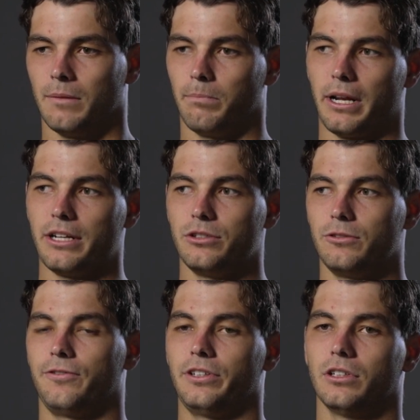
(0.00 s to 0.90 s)
But I do
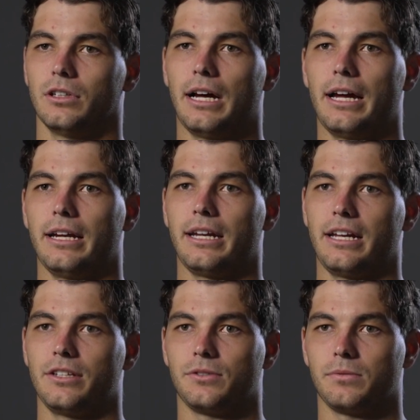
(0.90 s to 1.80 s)
feel like
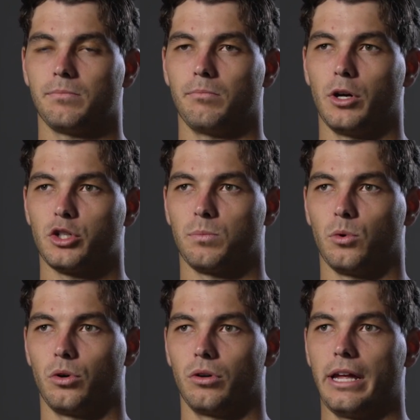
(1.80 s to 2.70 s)
it's much
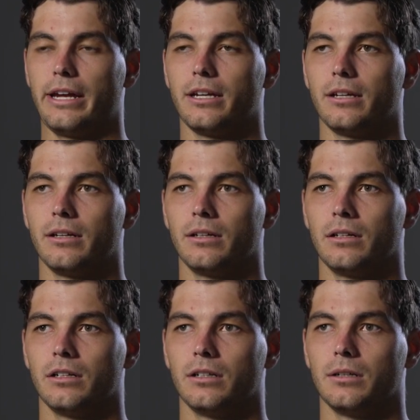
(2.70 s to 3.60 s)
more like
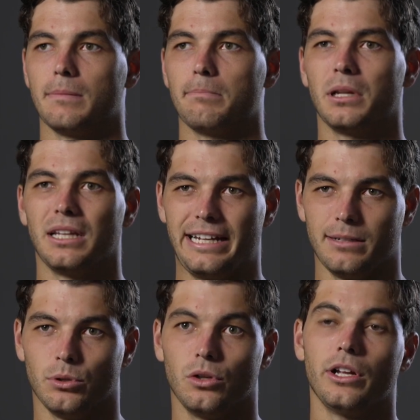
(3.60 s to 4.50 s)

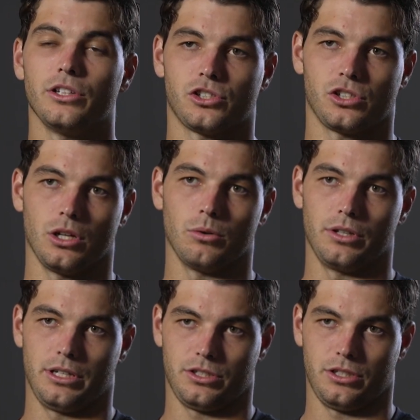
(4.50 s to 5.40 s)
playable and slower
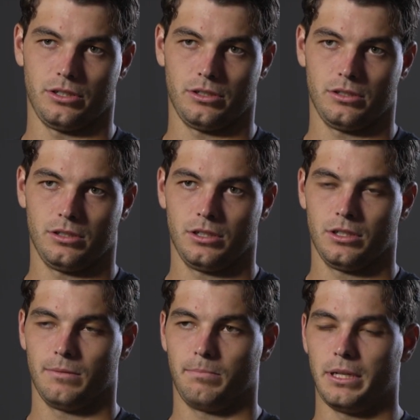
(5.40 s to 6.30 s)
this year
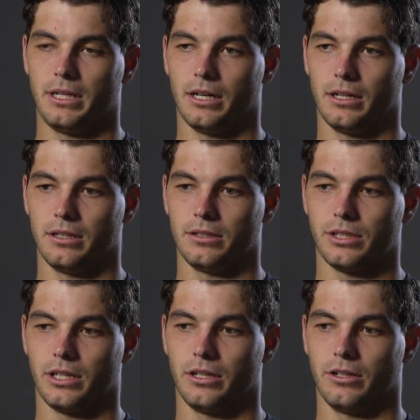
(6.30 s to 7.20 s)
because
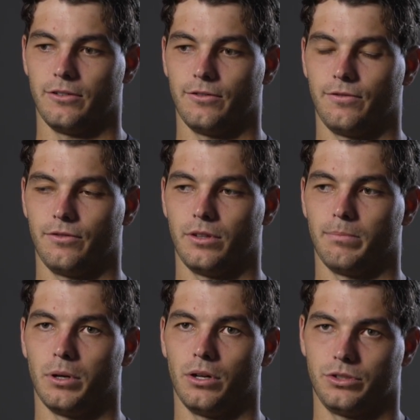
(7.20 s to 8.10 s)
of the
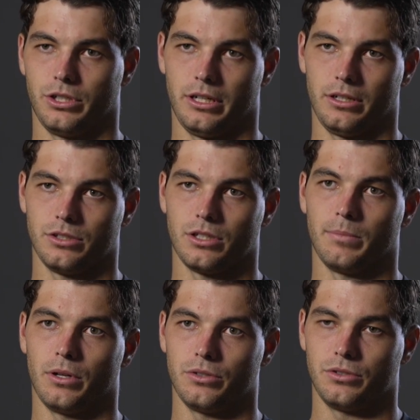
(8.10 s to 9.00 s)
ball change.
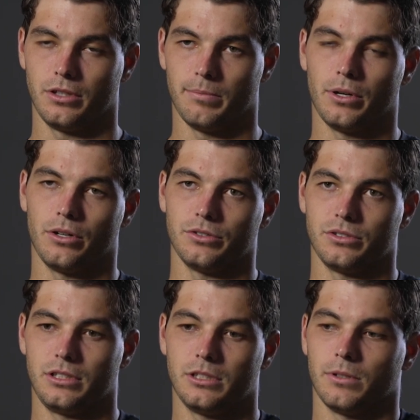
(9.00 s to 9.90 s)

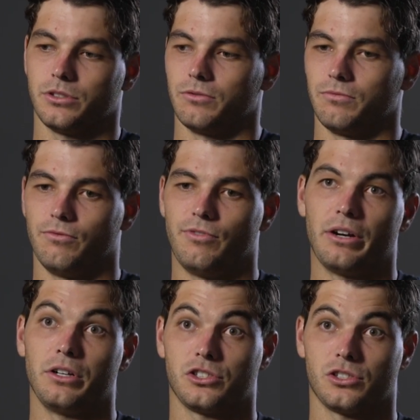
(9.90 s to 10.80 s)
These balls are
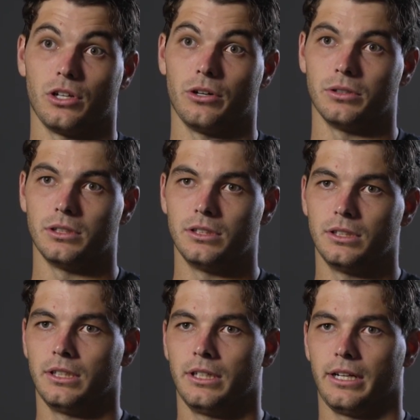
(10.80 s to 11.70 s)
very slow,
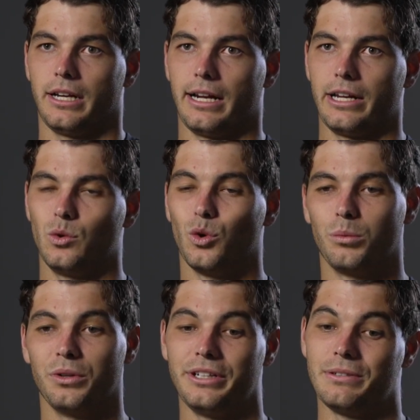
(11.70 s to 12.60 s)
and I
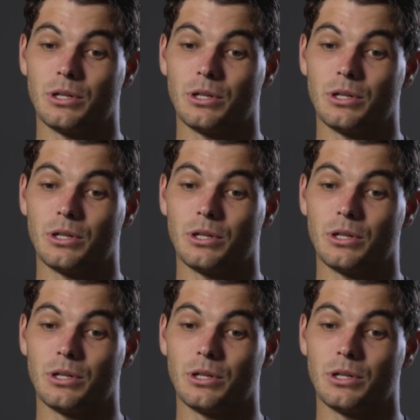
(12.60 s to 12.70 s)
normally